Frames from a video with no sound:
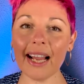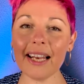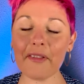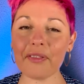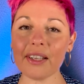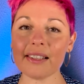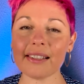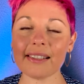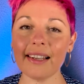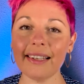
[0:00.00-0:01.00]
love
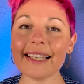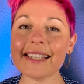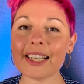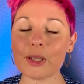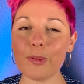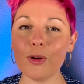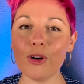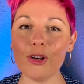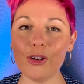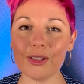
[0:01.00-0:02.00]
this. Let's explore
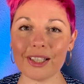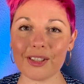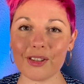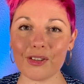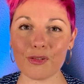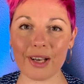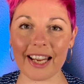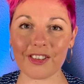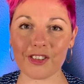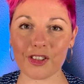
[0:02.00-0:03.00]
long-distance
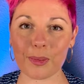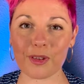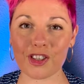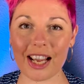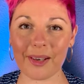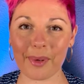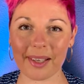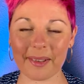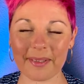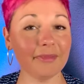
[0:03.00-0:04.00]
relationships, shall
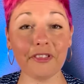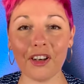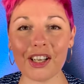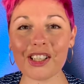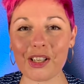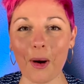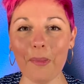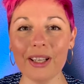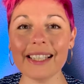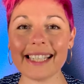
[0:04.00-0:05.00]
we? First
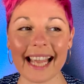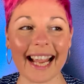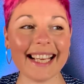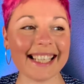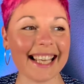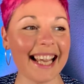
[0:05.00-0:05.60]
comment says,